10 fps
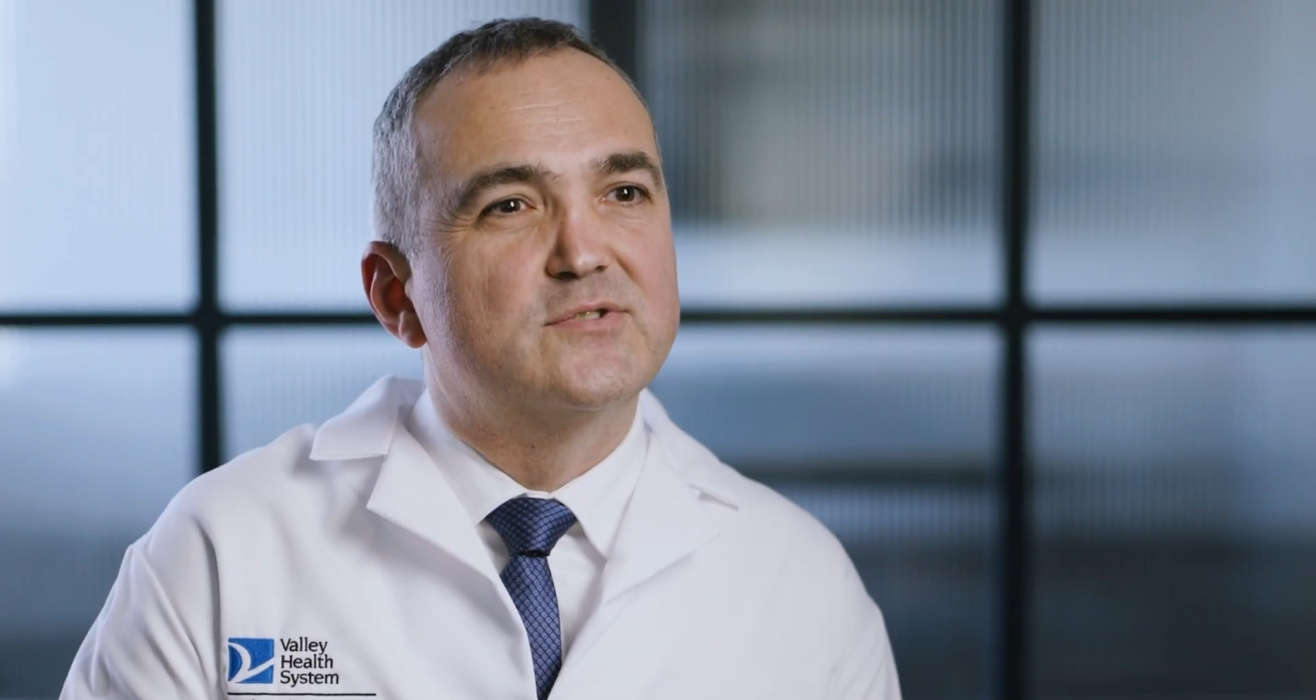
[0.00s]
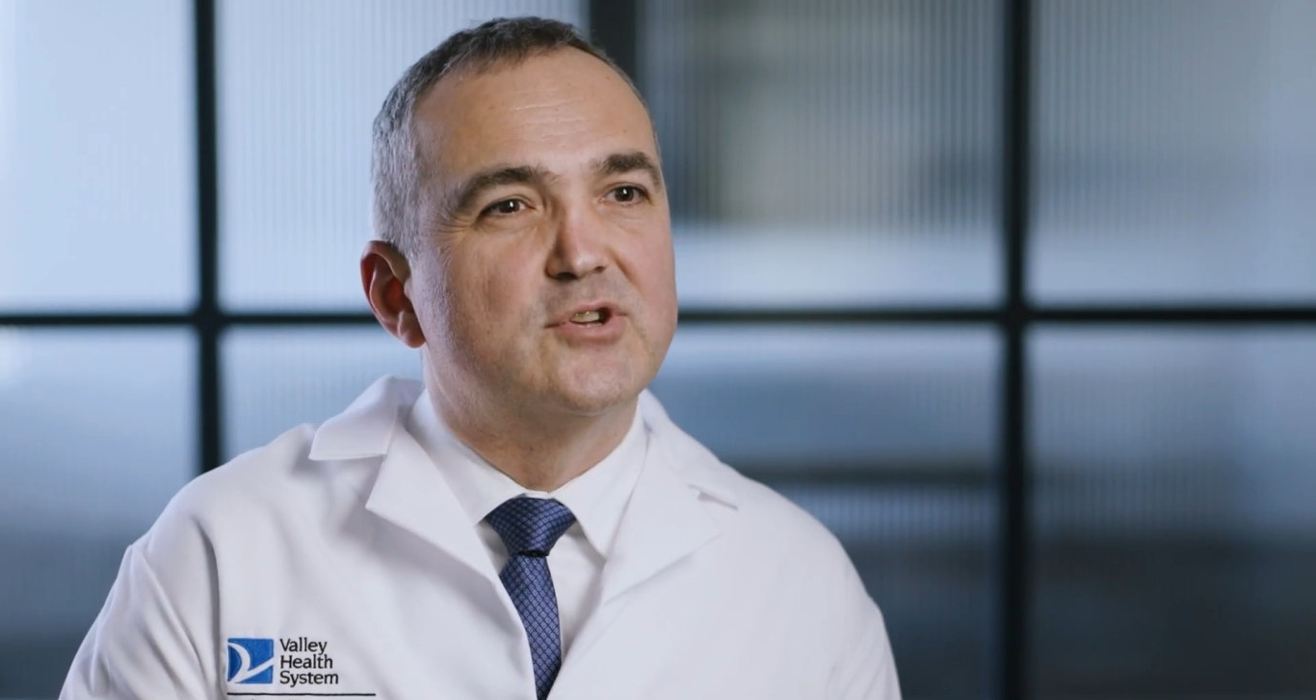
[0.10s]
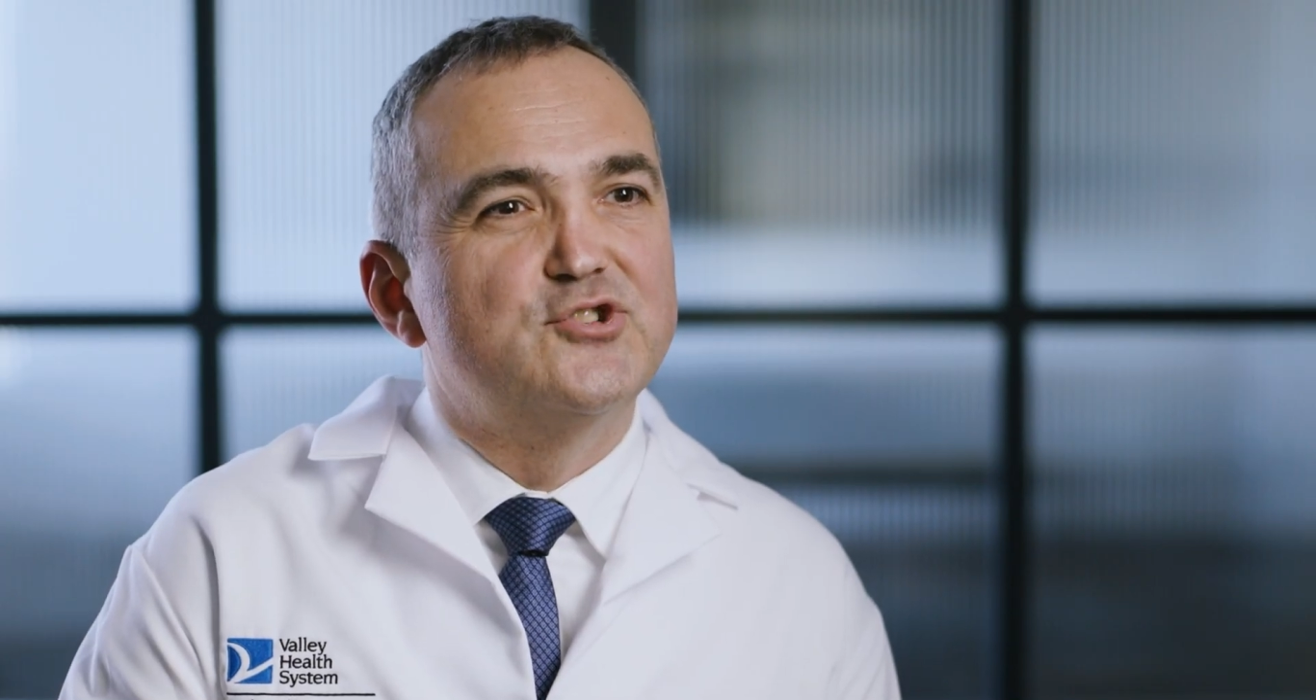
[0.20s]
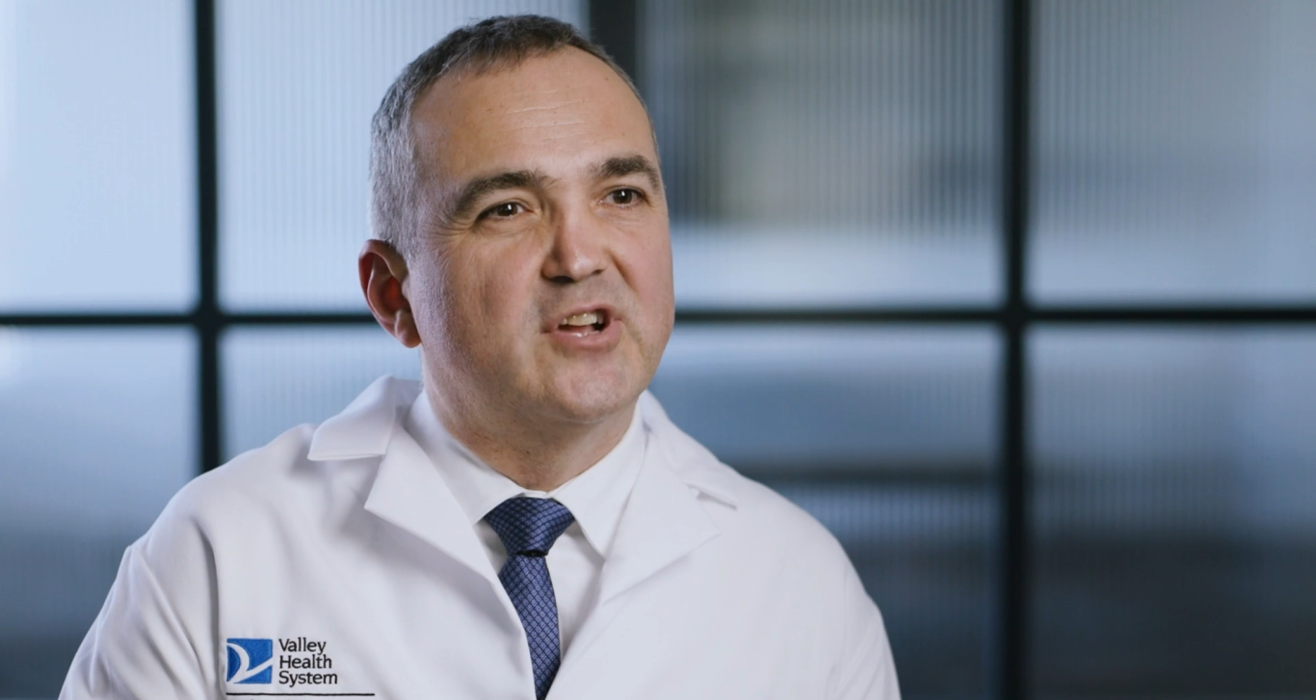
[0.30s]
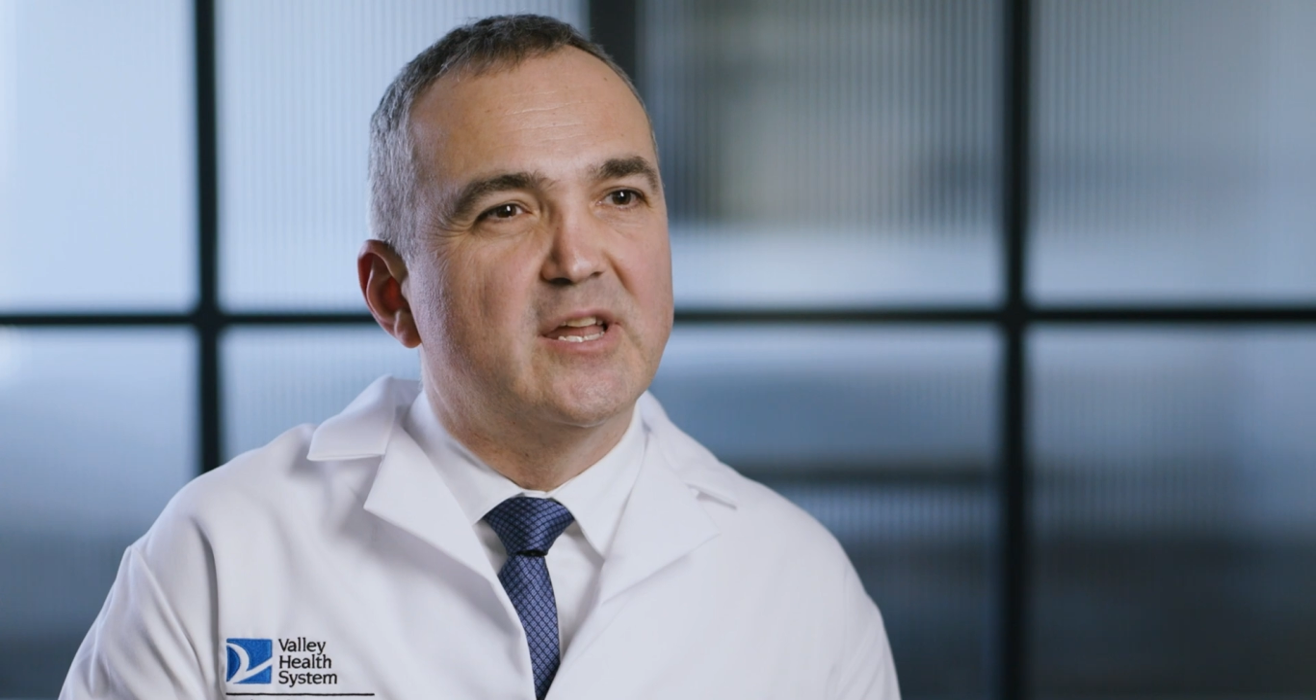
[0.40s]

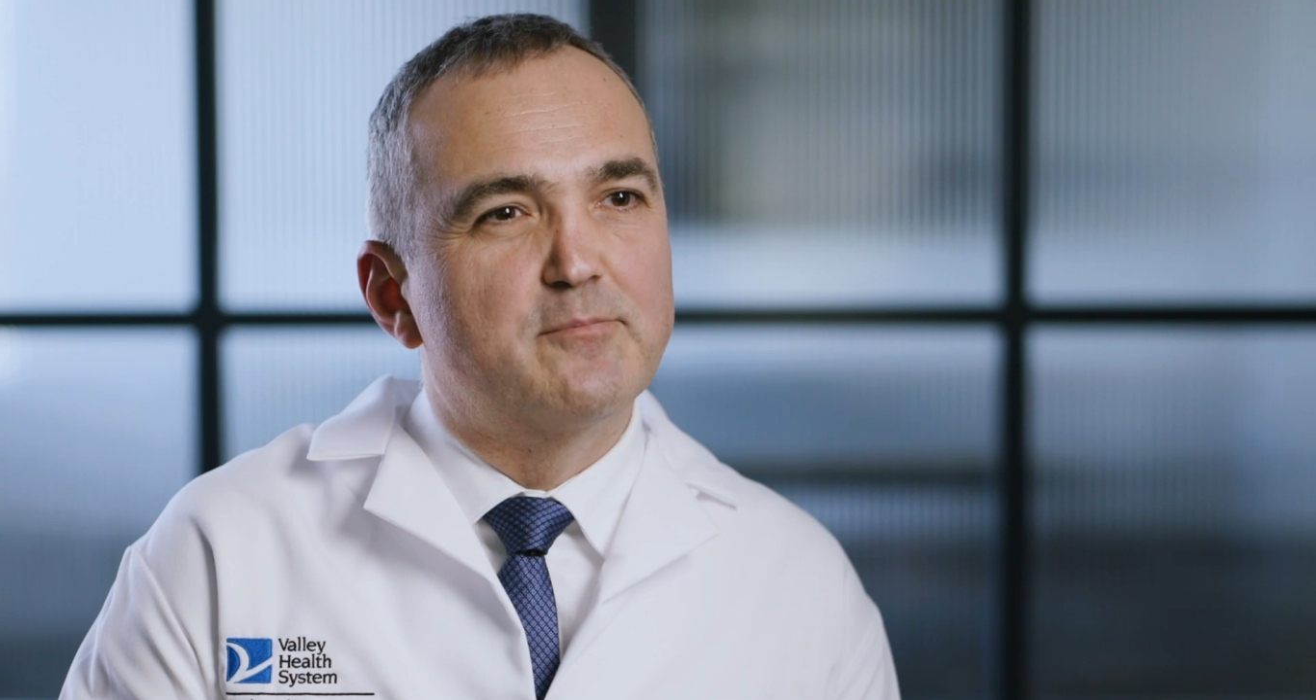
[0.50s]
surgical